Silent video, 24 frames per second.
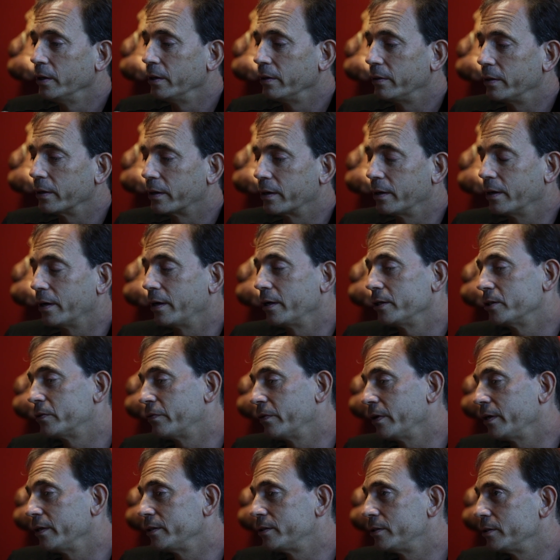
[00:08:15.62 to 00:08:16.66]
that Gennady's
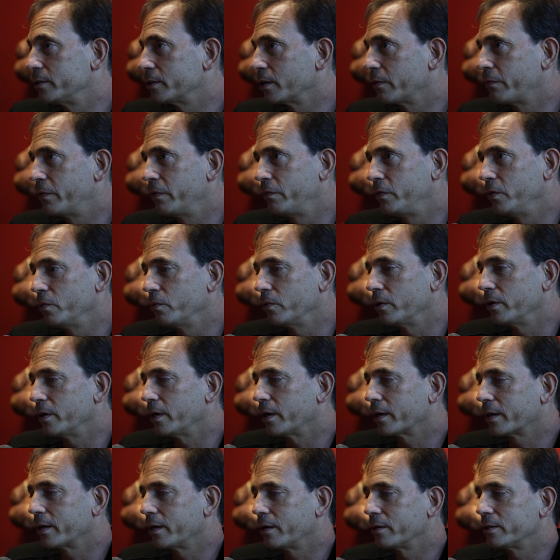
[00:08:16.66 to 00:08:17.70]
faced. He's got fifty-one
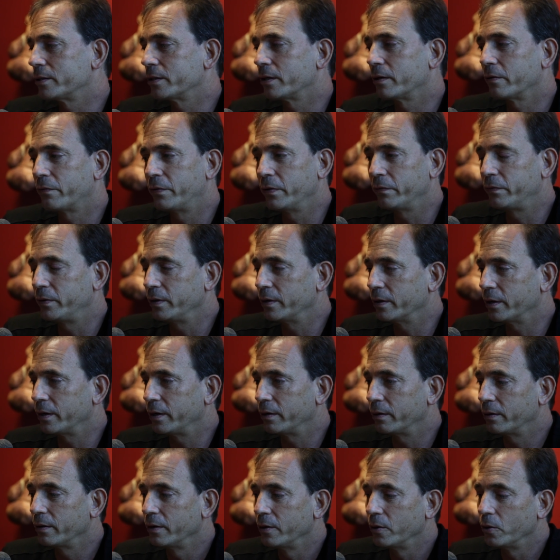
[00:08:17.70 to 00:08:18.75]
knockouts out of
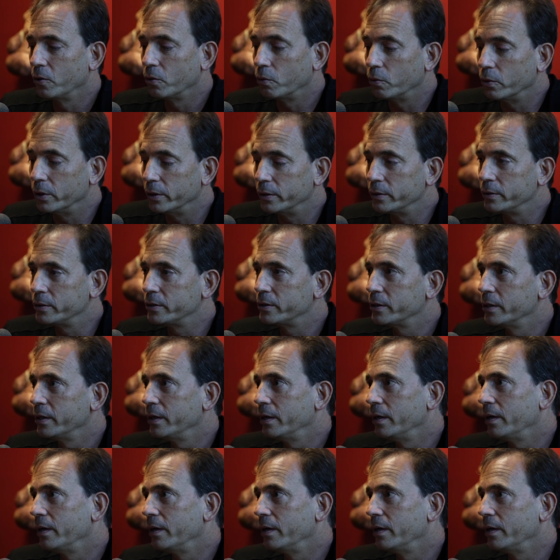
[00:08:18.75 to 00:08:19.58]
fifty-nine wins,